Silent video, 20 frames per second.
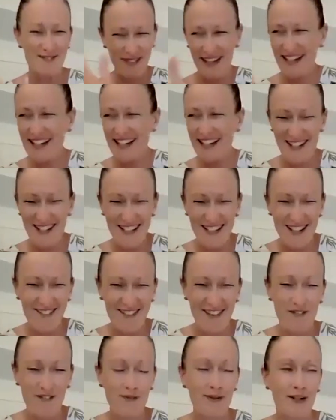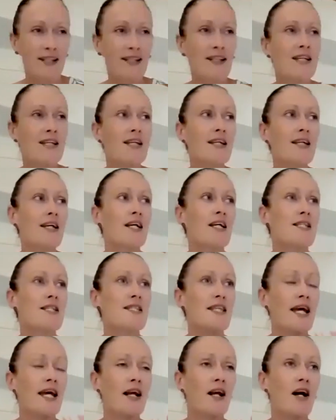being here to share with everybody, is
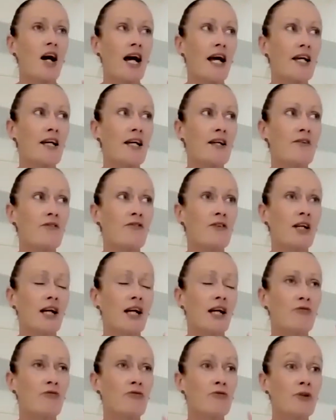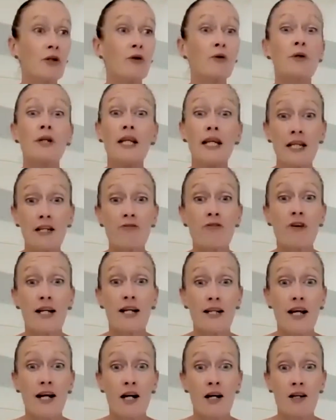that I have a real need right
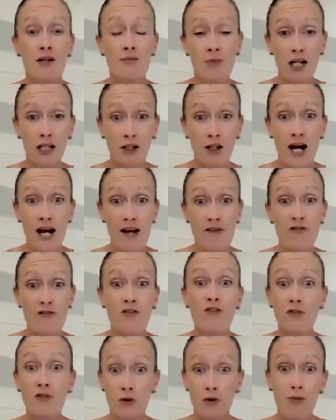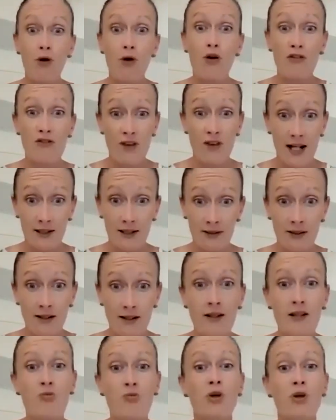now in my life for more fun
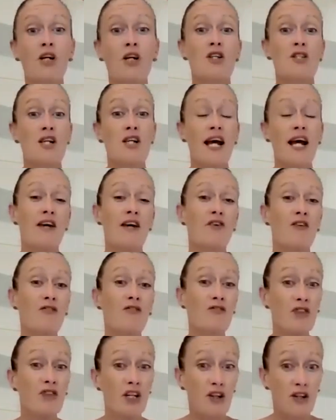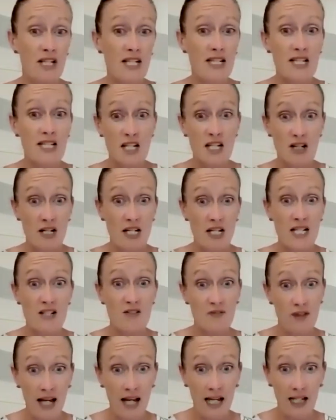because I have a very serious
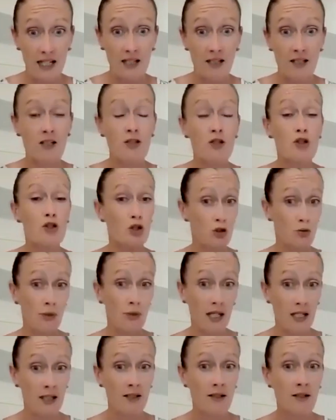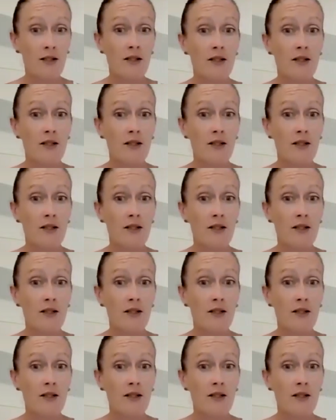vein to me